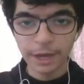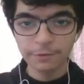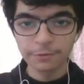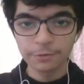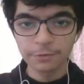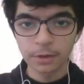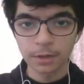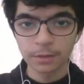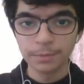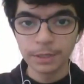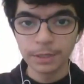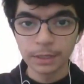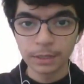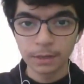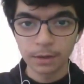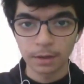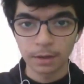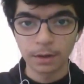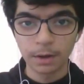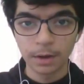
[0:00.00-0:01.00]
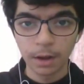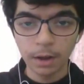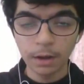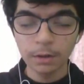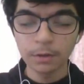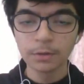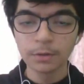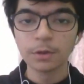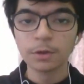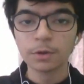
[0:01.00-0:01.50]
have Kabir Khanna,
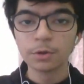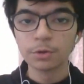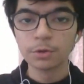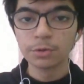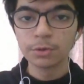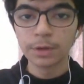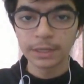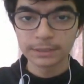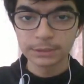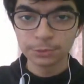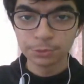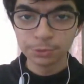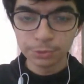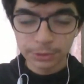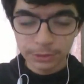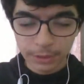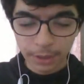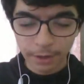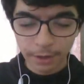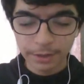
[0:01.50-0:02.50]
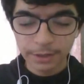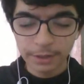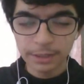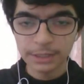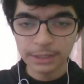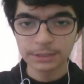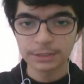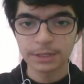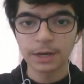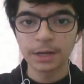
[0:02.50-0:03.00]
who's currently
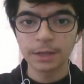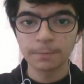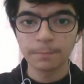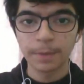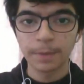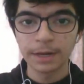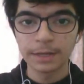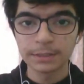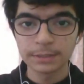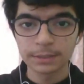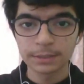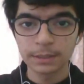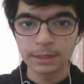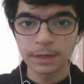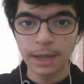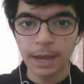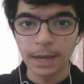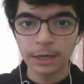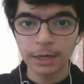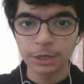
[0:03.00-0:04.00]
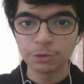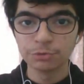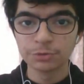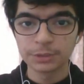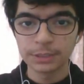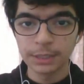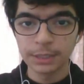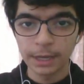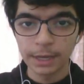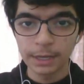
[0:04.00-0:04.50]
studying medicine at
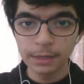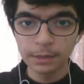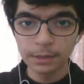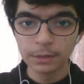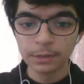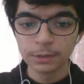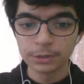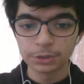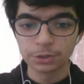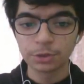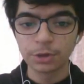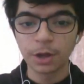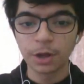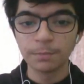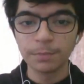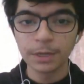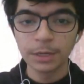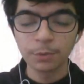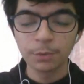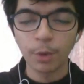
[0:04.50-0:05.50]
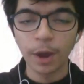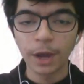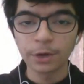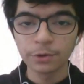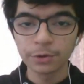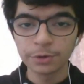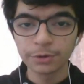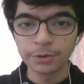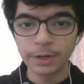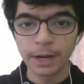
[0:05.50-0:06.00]
UCL. So Kabir, why
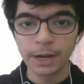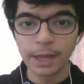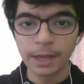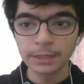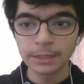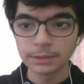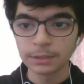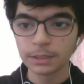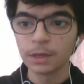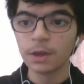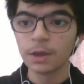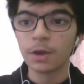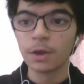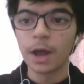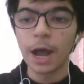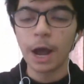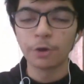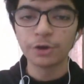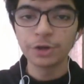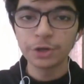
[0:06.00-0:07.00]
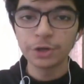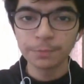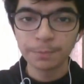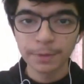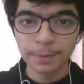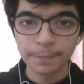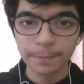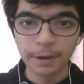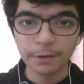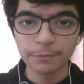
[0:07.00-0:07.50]
don't you tell us, how did you
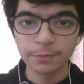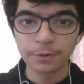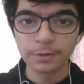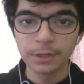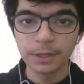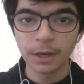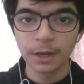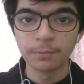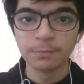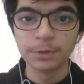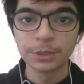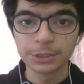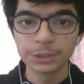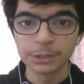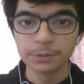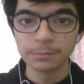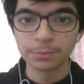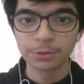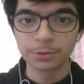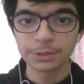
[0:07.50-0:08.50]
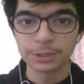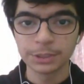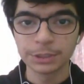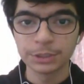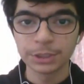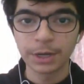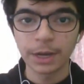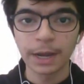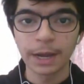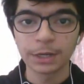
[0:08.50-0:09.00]
prepare for the admission
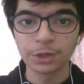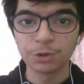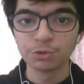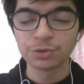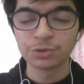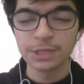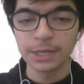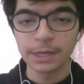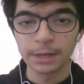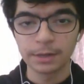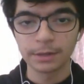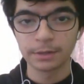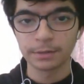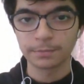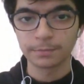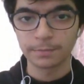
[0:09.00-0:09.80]
procedure at UCL?